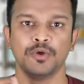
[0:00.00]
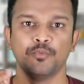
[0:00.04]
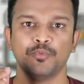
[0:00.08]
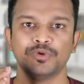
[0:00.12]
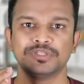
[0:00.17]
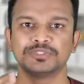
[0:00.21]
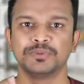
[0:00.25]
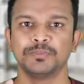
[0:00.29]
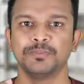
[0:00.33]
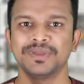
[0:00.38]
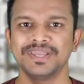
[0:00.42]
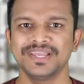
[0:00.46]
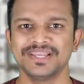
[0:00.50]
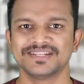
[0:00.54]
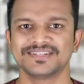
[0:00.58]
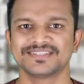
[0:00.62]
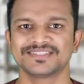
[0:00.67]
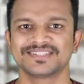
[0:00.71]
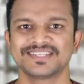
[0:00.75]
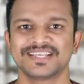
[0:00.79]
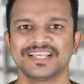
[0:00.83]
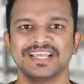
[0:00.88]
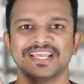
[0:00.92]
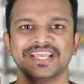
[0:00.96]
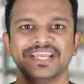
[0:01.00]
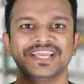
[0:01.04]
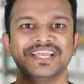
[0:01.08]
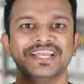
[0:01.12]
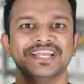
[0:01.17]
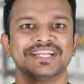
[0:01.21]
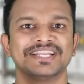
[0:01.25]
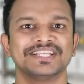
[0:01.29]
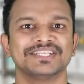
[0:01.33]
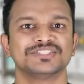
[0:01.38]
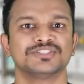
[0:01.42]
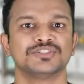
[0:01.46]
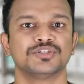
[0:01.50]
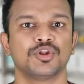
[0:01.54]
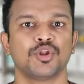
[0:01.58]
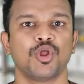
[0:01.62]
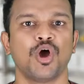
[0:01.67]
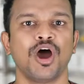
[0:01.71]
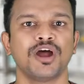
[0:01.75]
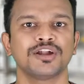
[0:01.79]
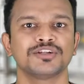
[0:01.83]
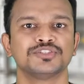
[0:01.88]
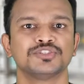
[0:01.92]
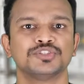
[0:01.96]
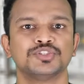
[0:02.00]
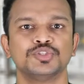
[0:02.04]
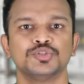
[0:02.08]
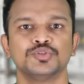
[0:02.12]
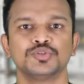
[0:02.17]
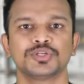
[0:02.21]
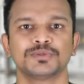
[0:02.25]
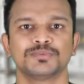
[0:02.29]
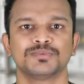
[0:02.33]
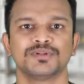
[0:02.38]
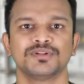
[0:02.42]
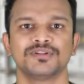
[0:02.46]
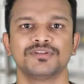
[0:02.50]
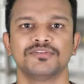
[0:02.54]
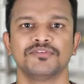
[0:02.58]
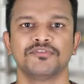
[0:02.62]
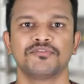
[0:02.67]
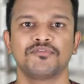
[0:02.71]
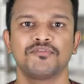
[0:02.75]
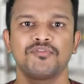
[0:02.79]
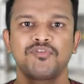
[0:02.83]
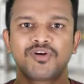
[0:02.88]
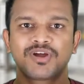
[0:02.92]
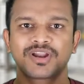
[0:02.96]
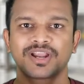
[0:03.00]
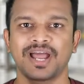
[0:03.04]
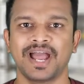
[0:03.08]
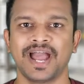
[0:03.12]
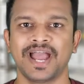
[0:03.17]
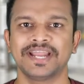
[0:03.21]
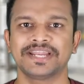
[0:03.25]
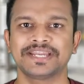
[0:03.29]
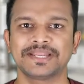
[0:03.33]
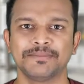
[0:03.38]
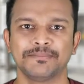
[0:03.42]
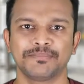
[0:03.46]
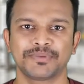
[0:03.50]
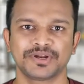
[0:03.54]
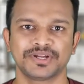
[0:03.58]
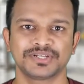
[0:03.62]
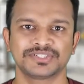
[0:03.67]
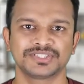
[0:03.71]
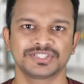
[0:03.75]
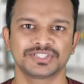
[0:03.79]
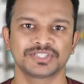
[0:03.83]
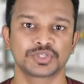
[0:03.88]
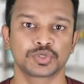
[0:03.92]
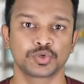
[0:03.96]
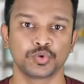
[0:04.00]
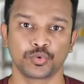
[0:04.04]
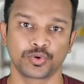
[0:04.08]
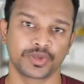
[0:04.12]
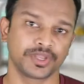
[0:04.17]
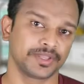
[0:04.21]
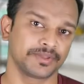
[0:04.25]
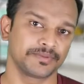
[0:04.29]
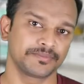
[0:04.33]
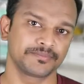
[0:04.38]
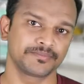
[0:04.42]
which means it is not suitable for high temperature cooking.